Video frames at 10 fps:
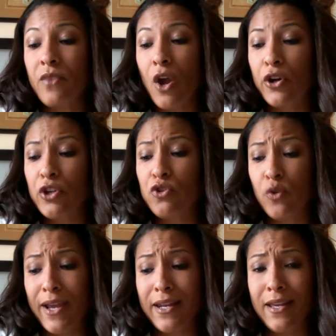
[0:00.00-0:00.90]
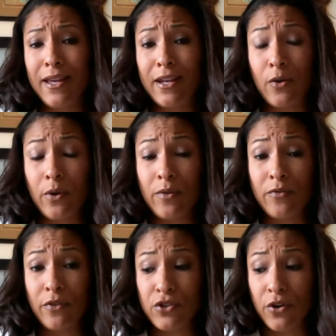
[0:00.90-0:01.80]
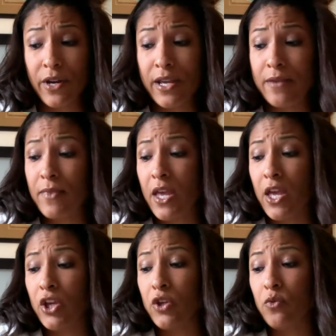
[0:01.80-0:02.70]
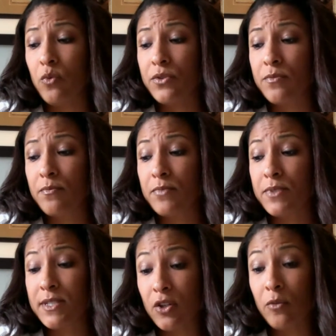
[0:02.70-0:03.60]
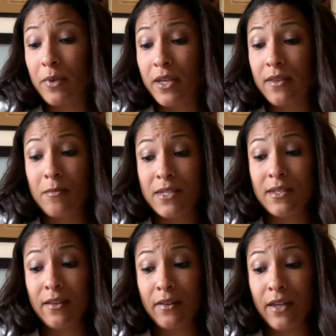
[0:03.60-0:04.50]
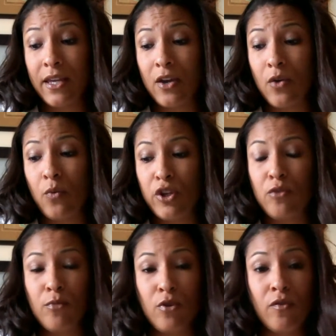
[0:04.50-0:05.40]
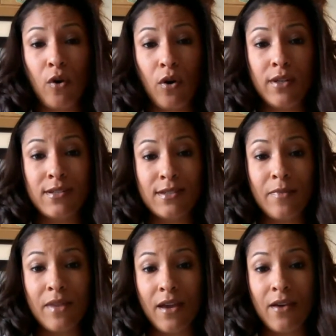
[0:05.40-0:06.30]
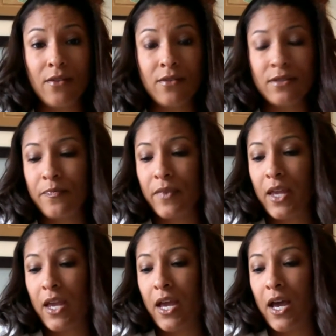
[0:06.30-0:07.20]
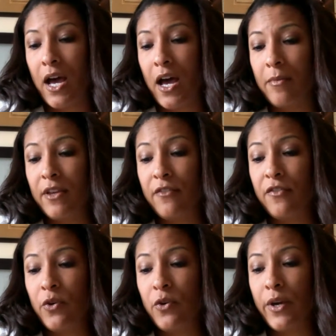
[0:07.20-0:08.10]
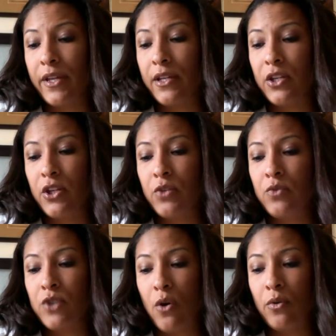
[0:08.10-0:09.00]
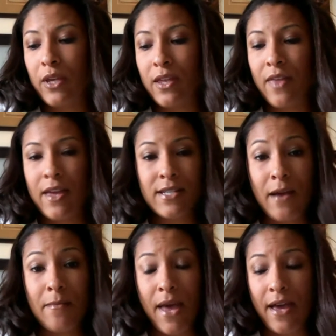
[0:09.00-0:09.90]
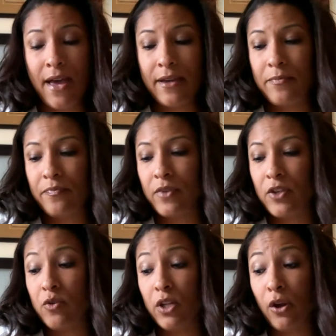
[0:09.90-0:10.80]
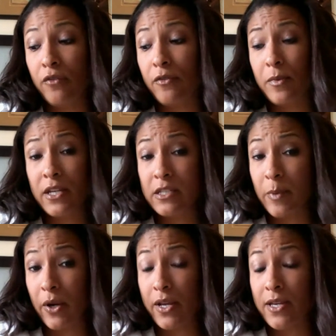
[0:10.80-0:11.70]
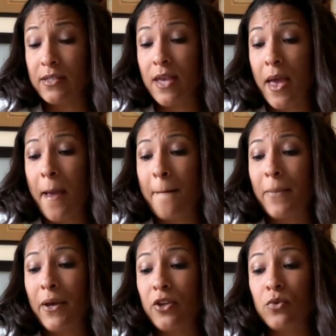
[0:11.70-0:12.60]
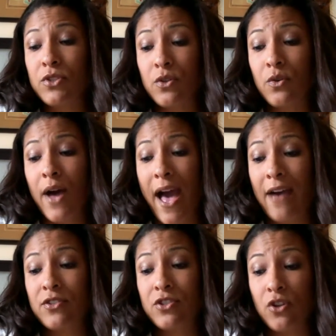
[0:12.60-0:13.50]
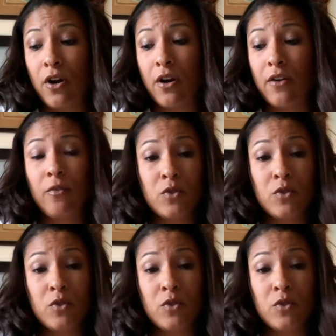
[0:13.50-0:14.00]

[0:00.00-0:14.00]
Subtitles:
Are you training and equipped for the journey? You will still be the missing link when you move on to something else. If you quit, you don't get that time back. You can learn from the experience, but you will still have to start from